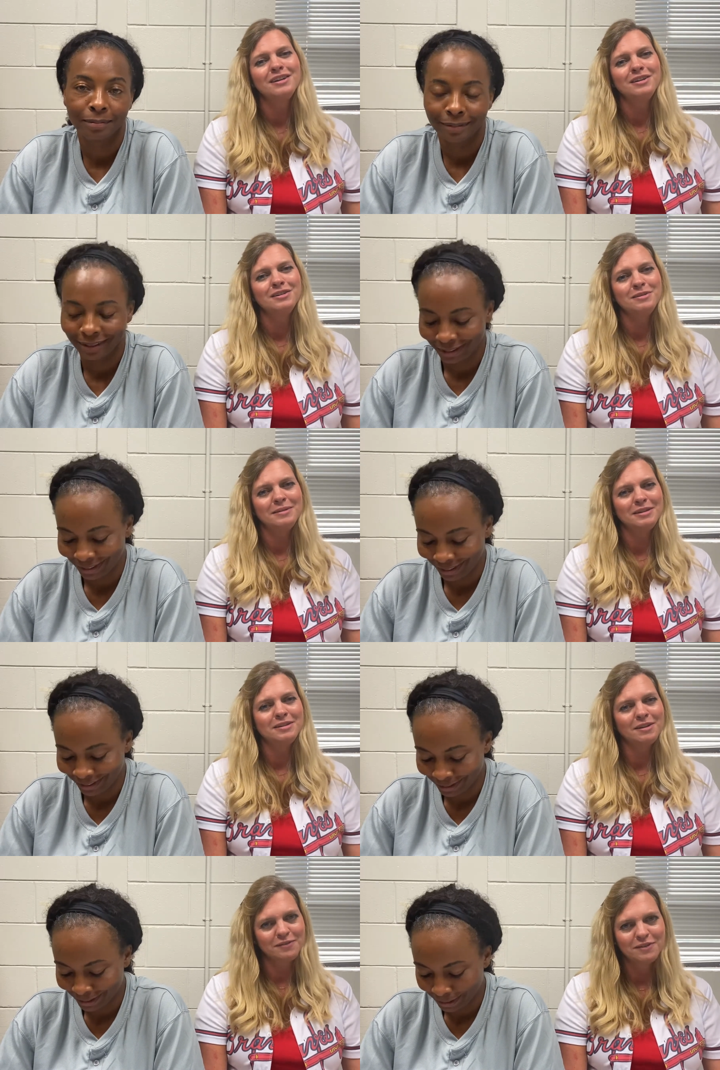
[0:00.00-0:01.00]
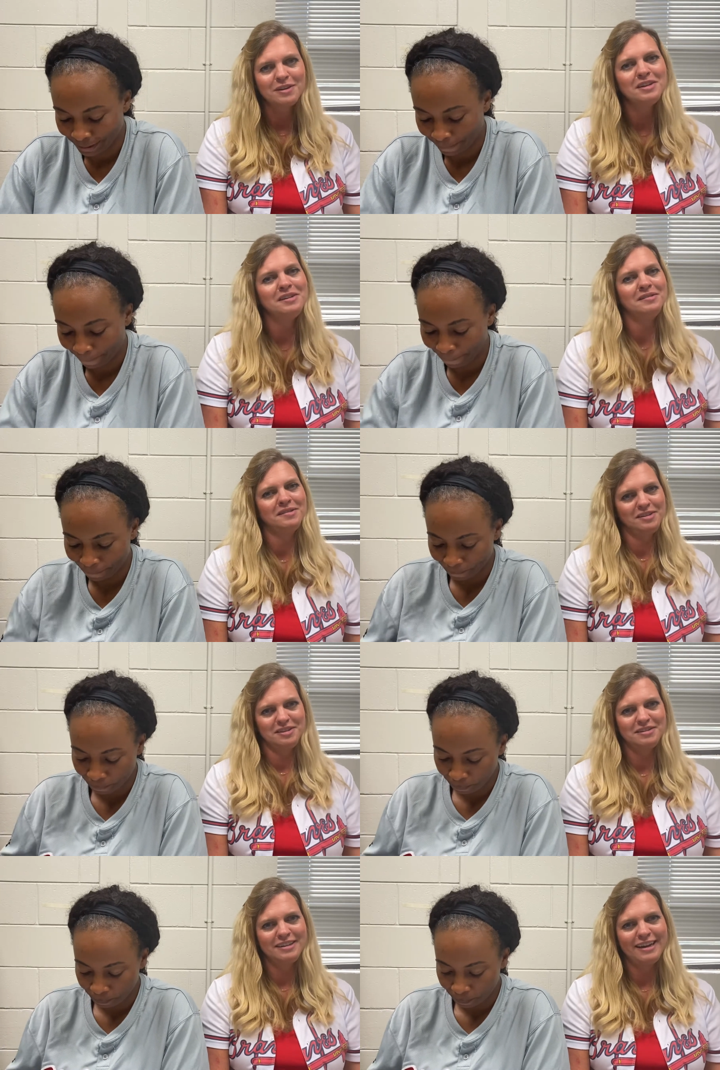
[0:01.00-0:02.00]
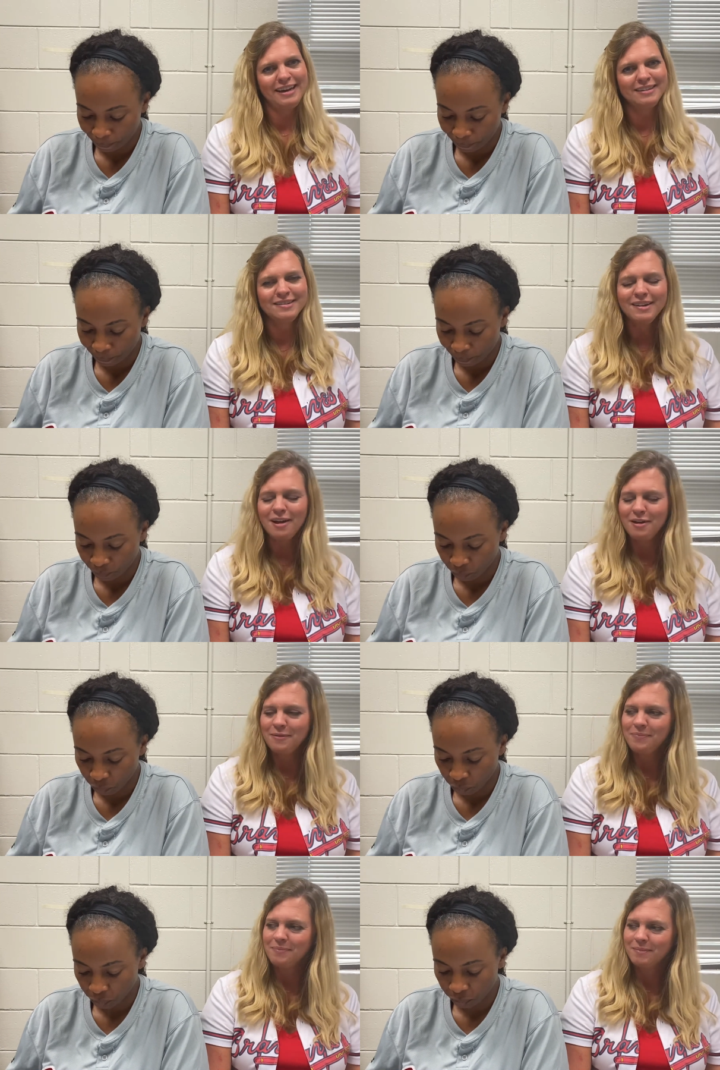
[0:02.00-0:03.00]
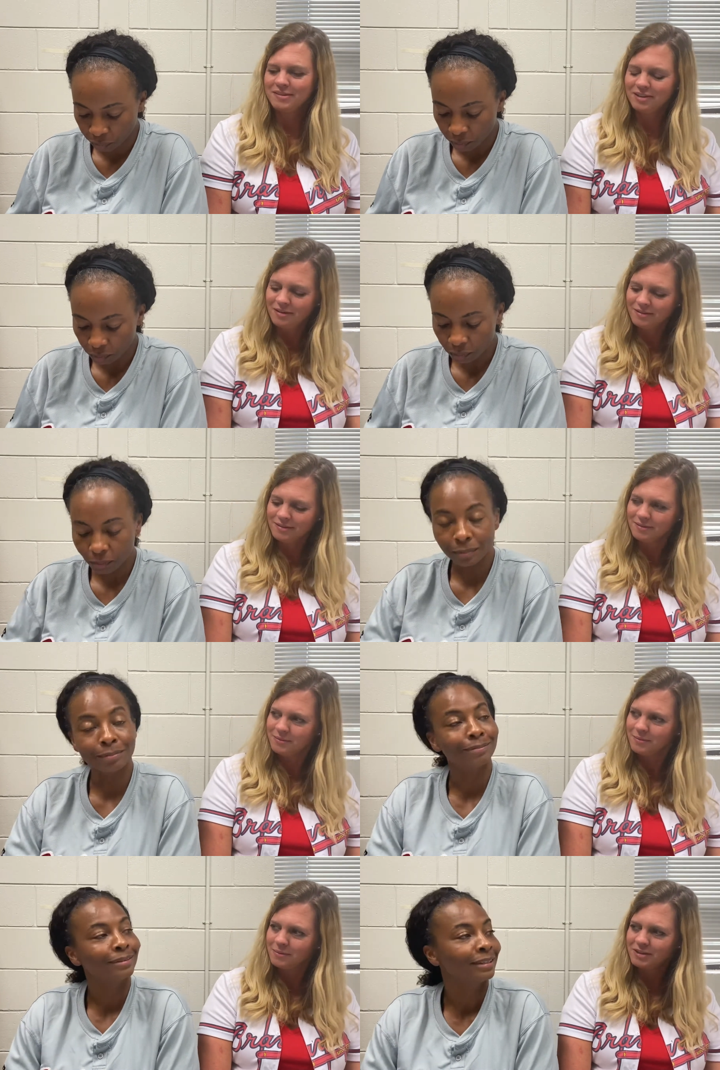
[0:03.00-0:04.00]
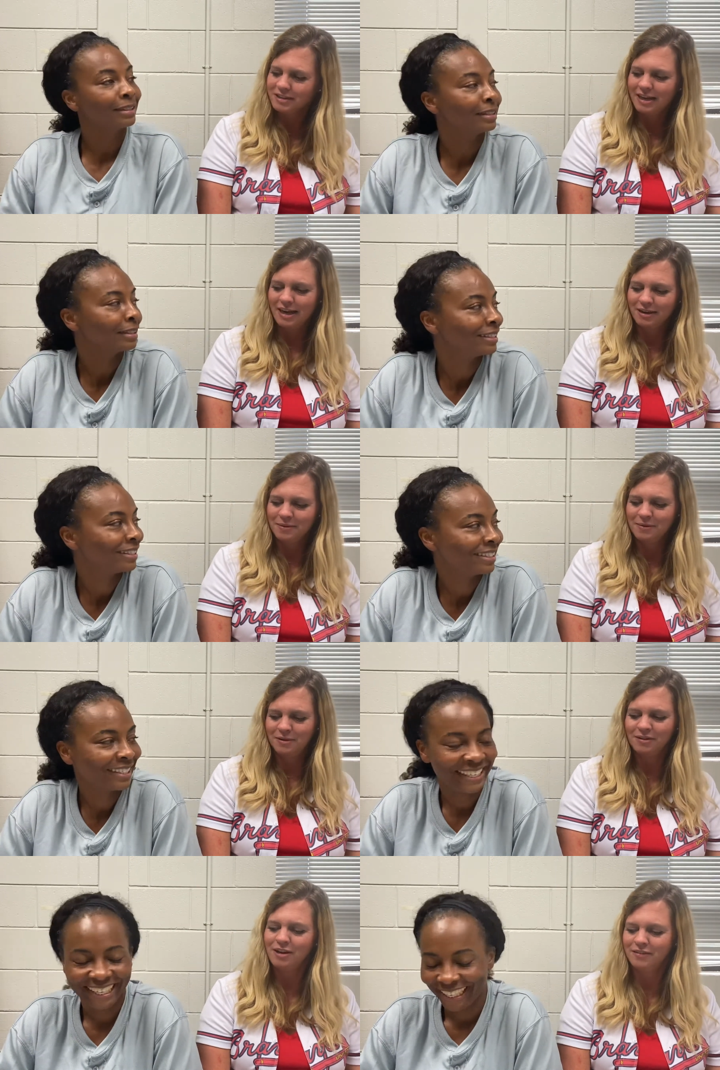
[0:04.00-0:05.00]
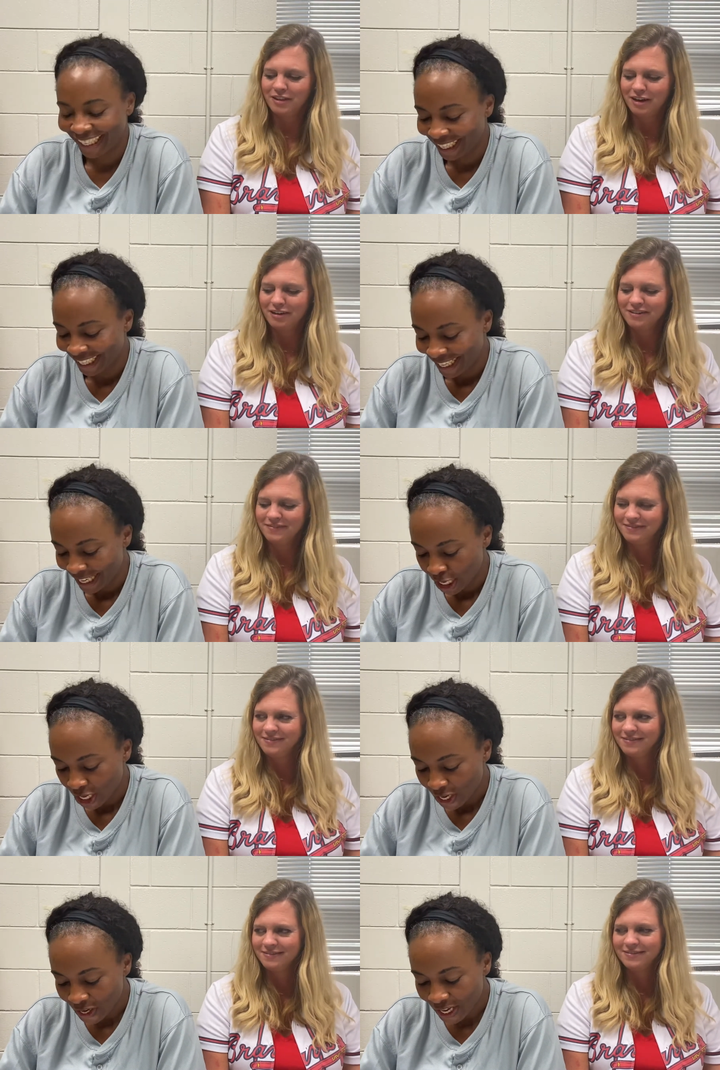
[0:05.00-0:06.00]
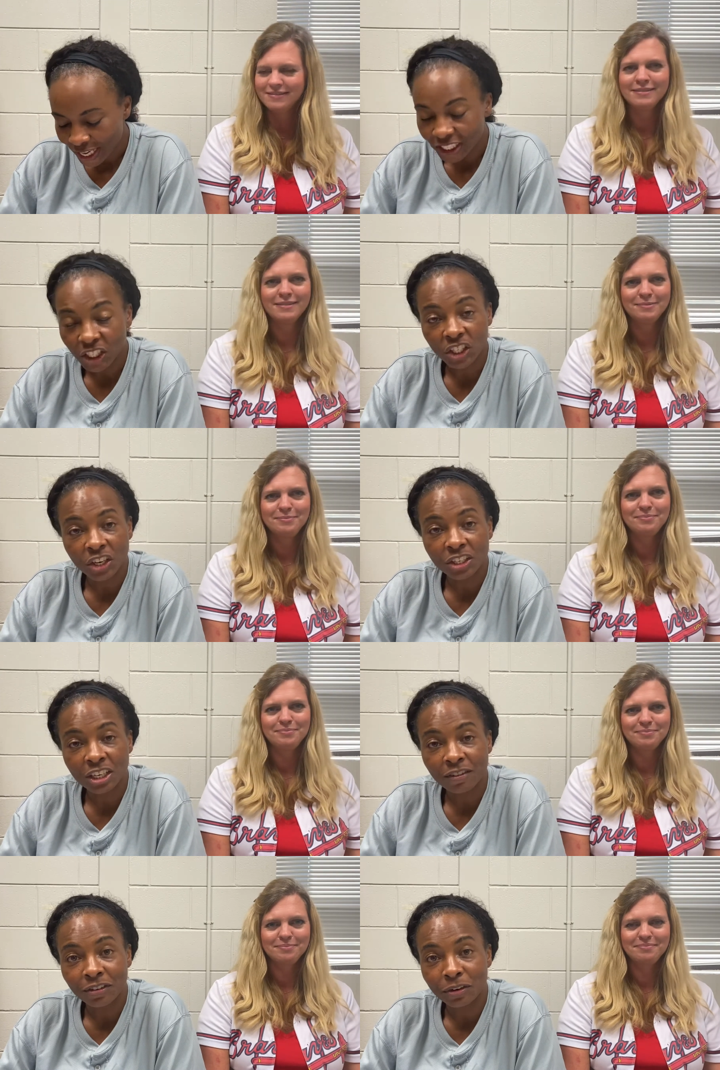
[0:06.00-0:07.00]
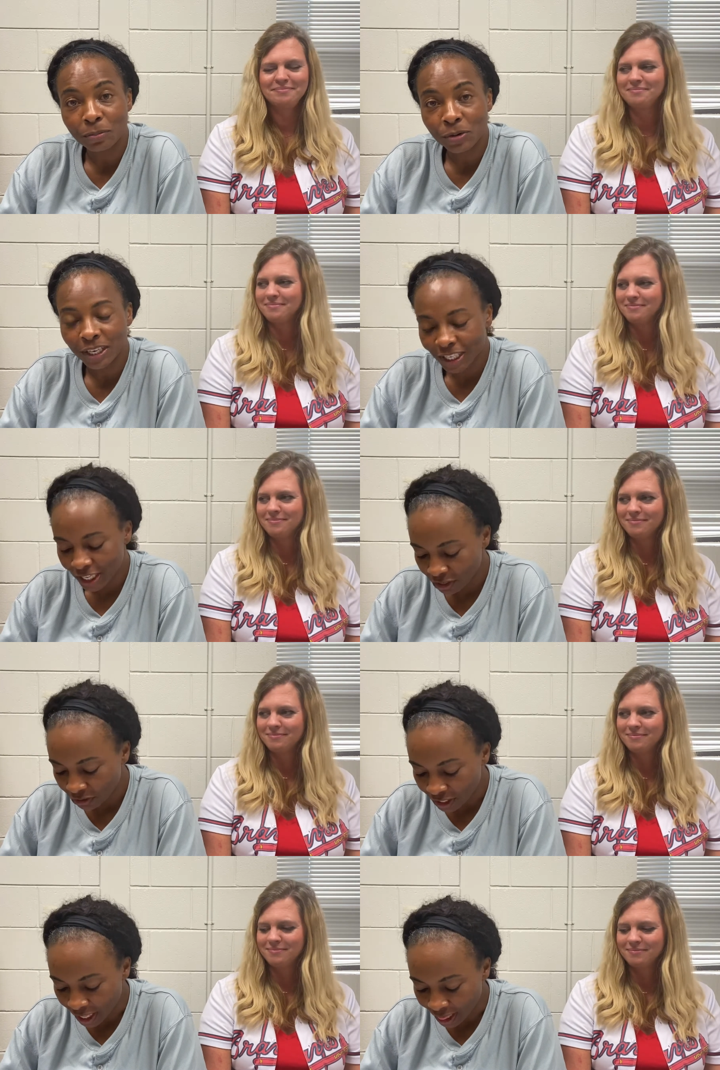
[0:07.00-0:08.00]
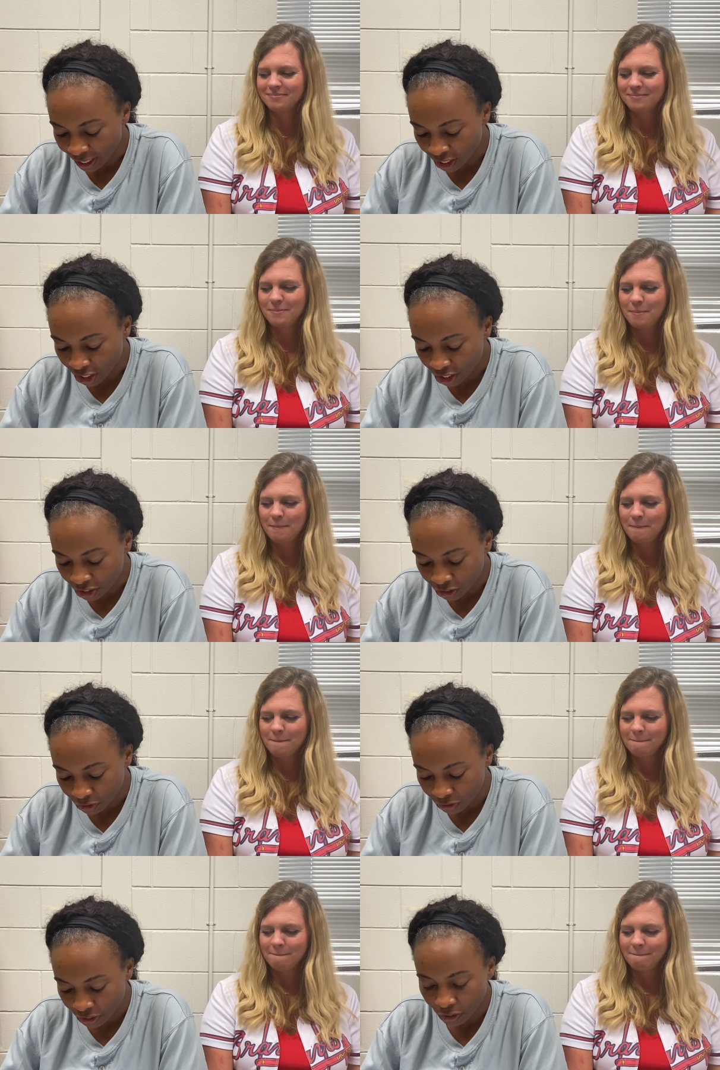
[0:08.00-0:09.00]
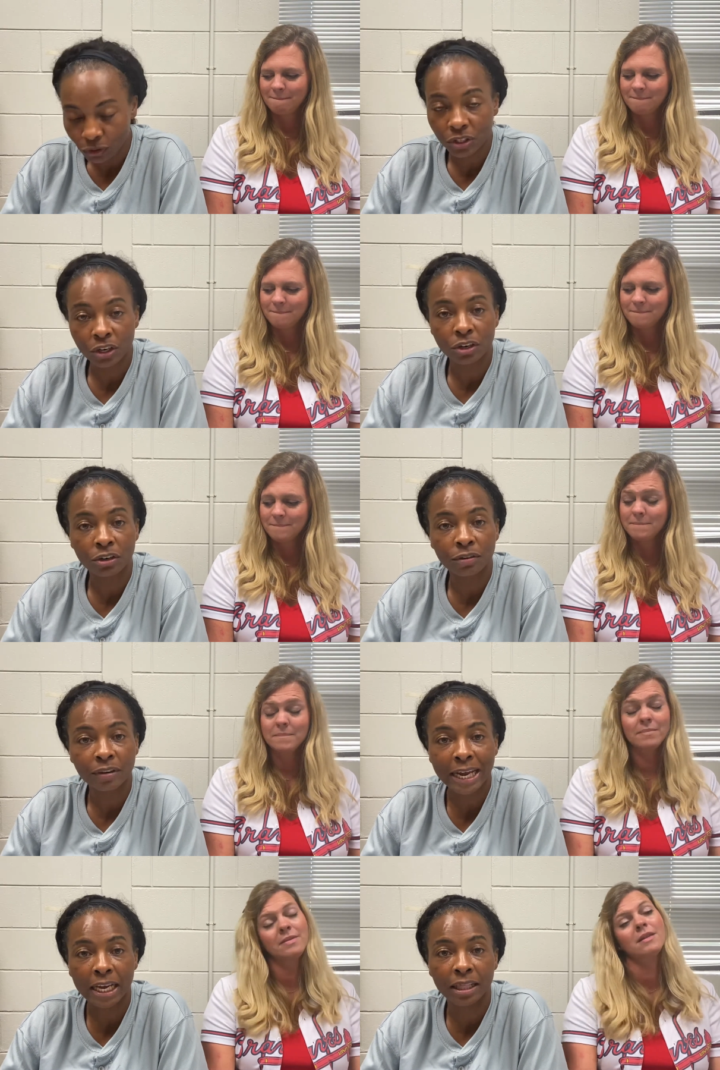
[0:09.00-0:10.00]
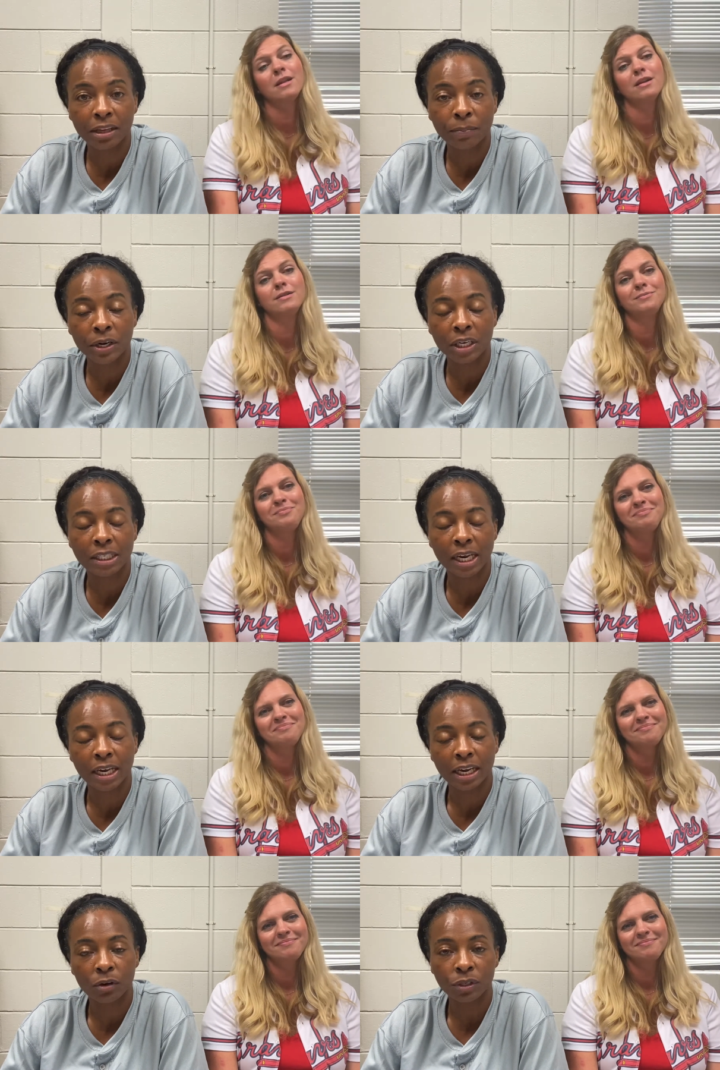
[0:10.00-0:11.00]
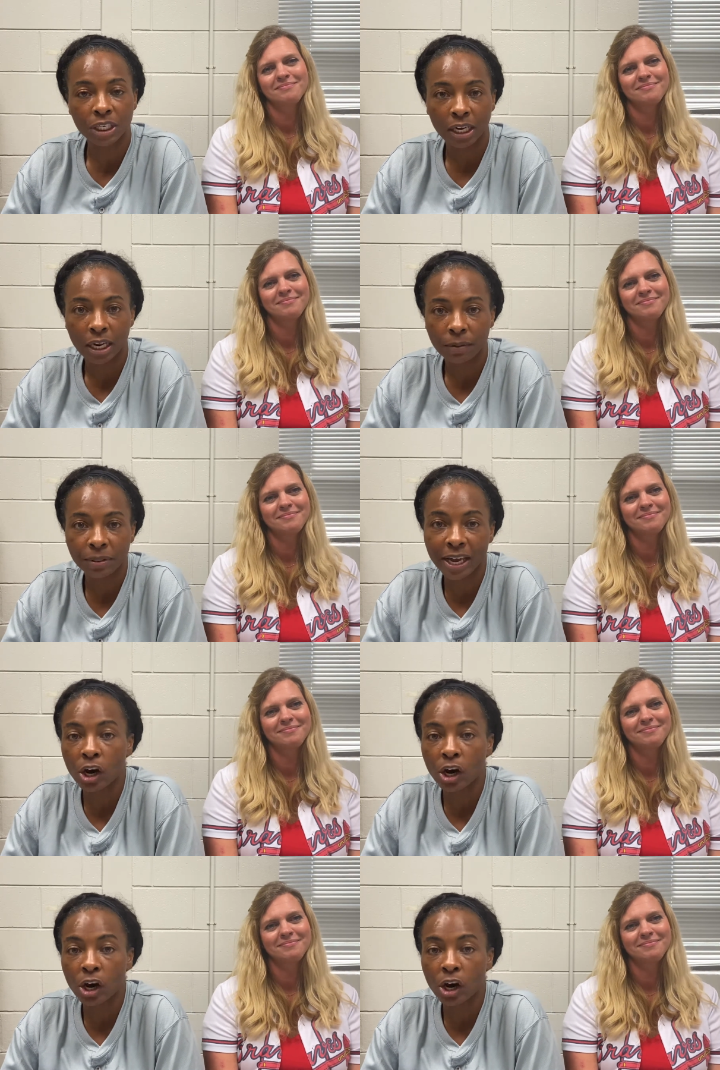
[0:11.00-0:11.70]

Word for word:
Speaker 1: to be delivering the news to you today. So, Miss Jones, what you got going on over there?
Speaker 2: All right, to start us off on the morning news, the girls who serve in the American Sign Language Club, they